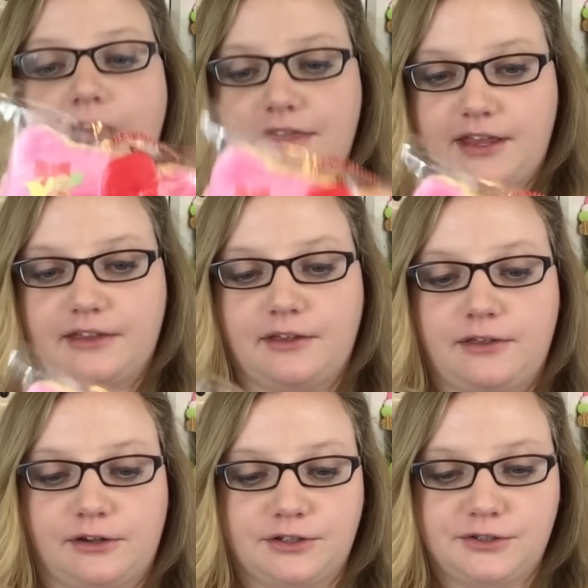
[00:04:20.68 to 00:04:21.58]
I think that
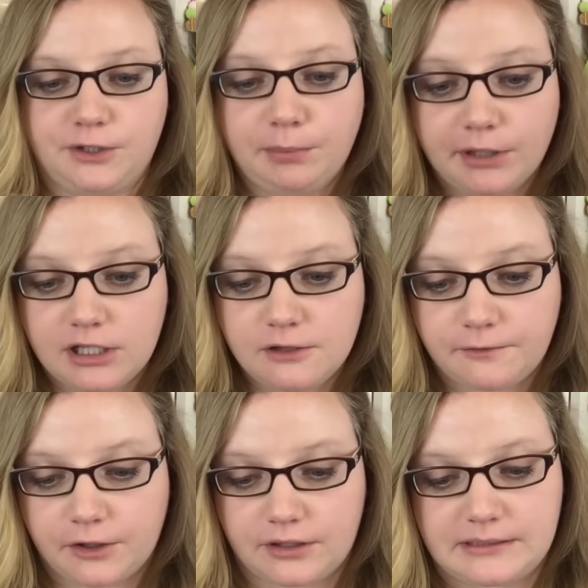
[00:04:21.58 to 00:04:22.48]
they're super cute
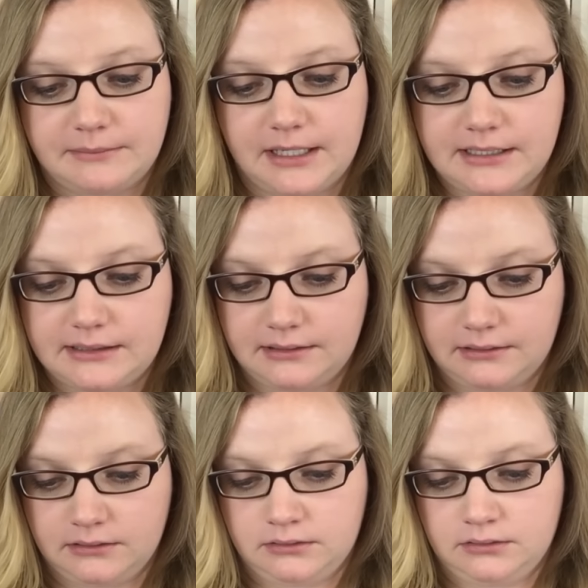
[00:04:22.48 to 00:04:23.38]
for Christmas.
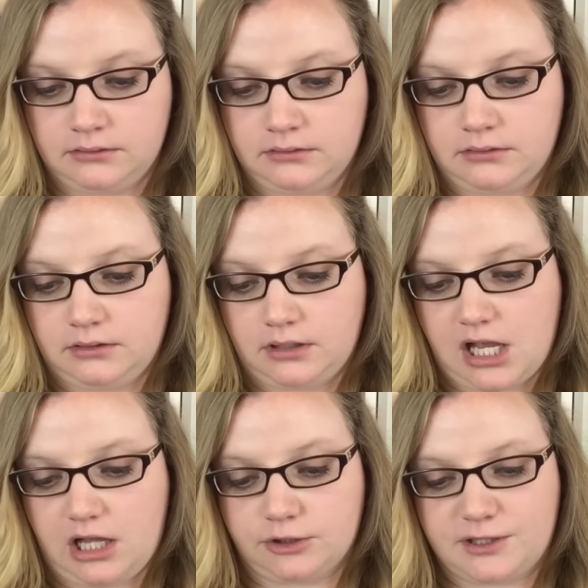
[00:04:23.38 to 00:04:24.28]

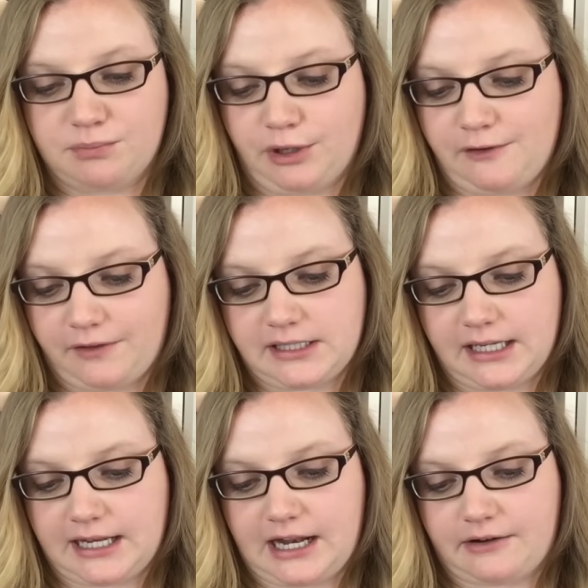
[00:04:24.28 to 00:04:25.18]
I'll just briefly
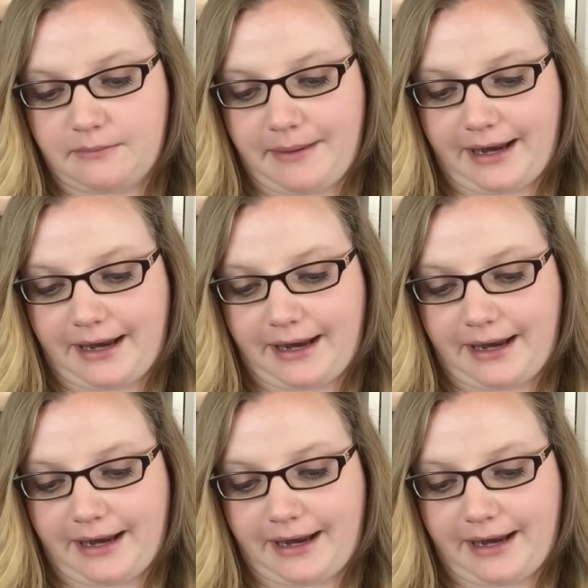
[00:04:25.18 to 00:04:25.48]
take it out of the